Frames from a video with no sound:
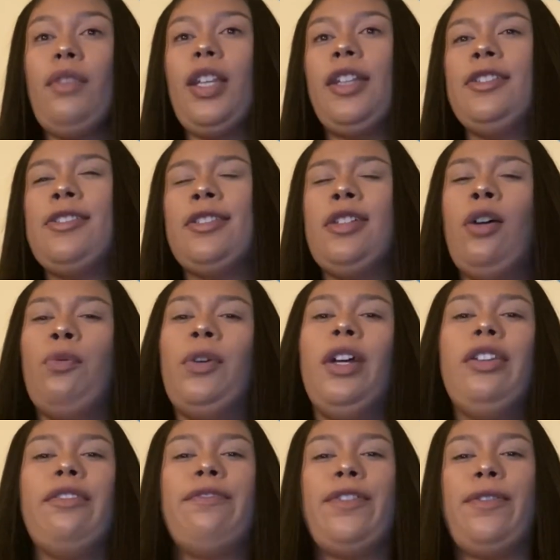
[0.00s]
So we're on
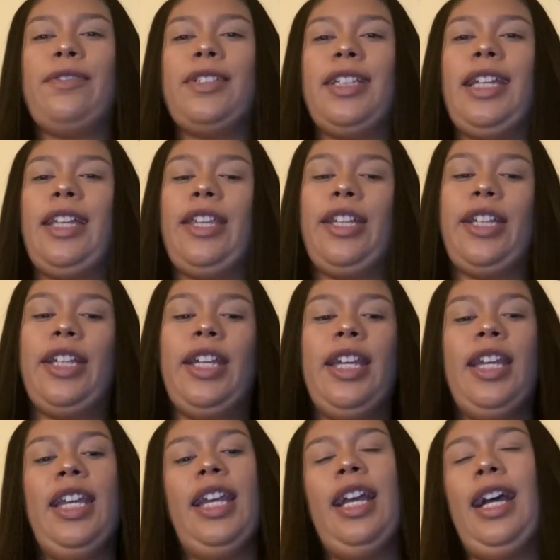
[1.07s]
the phone together.
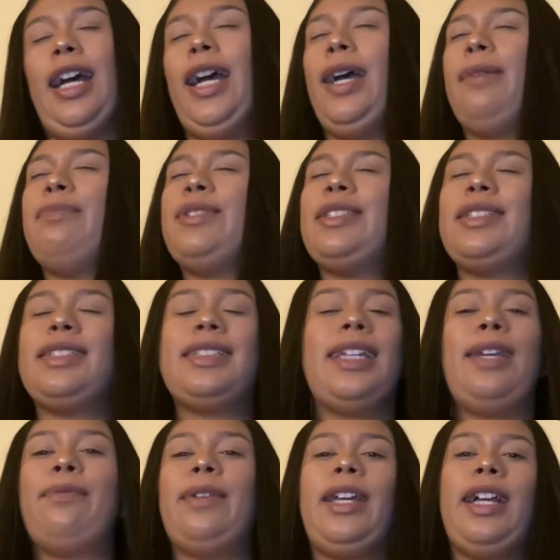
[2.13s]
I'm
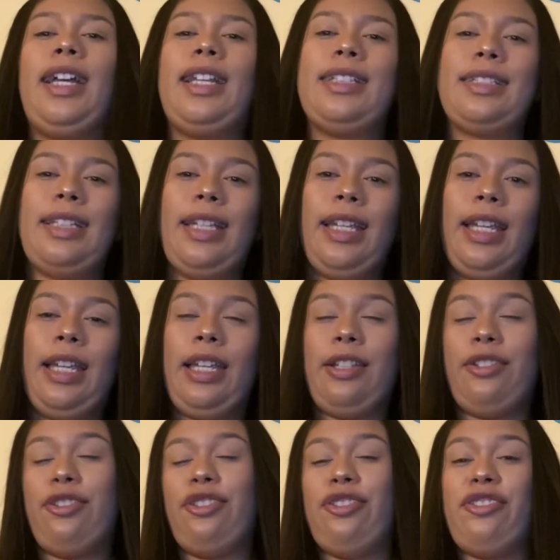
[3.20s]
saying what I gotta say, and
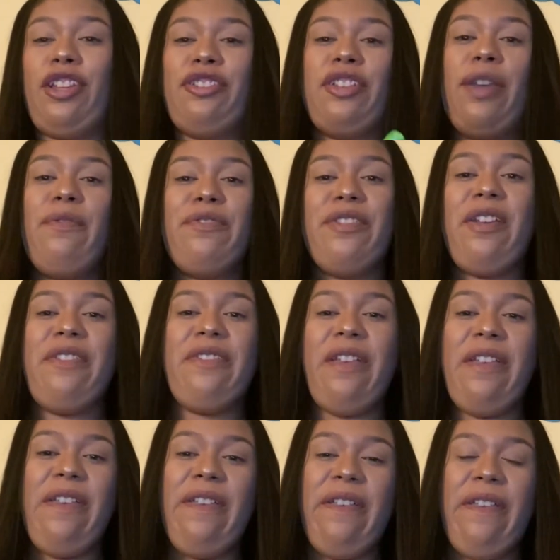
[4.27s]
she's like, say what you gotta
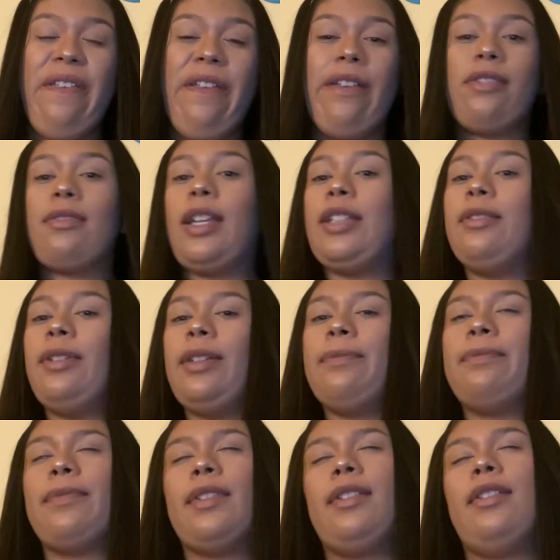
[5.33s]
say. So I do it.
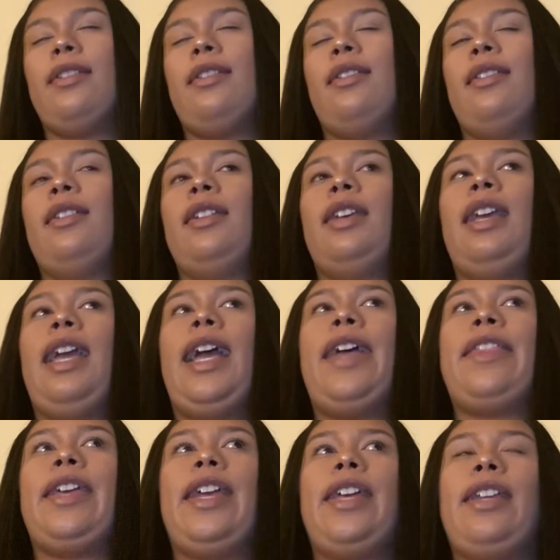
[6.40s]
And
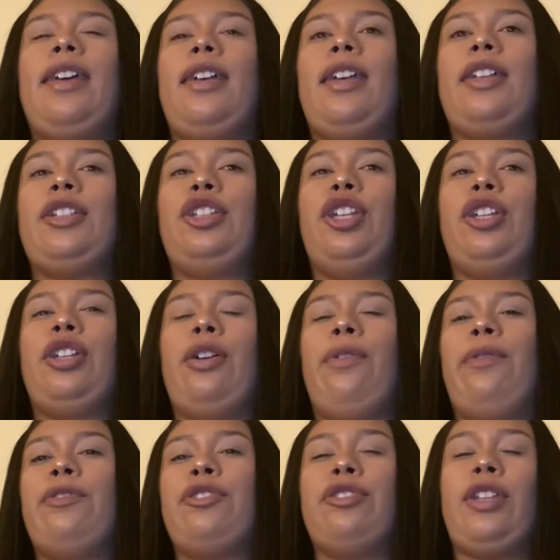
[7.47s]
then, you
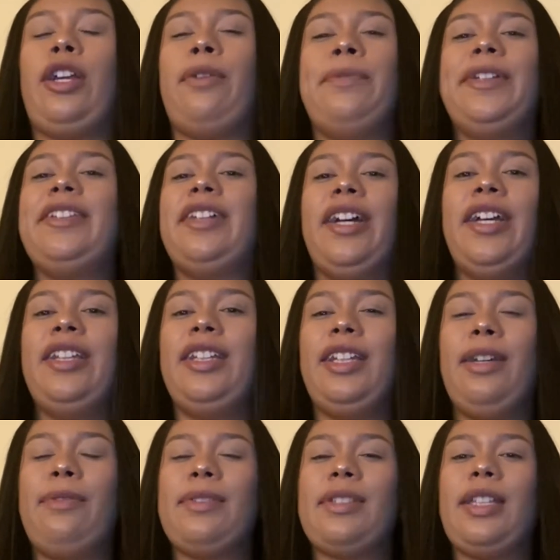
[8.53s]
know, she's like, are we done? And I
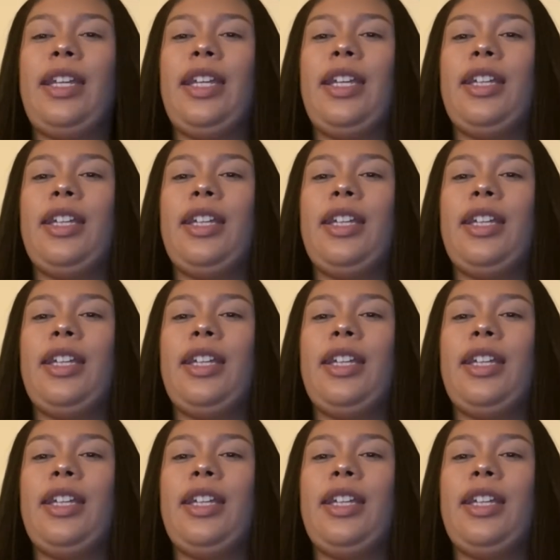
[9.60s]
was like,